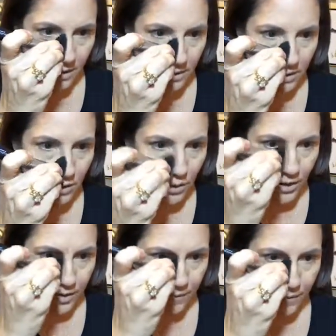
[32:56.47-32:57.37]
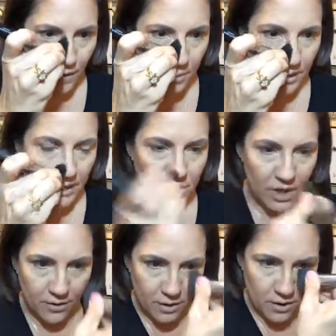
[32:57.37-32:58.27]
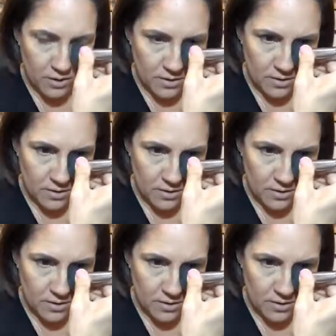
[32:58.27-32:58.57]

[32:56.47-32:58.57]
learning from each other.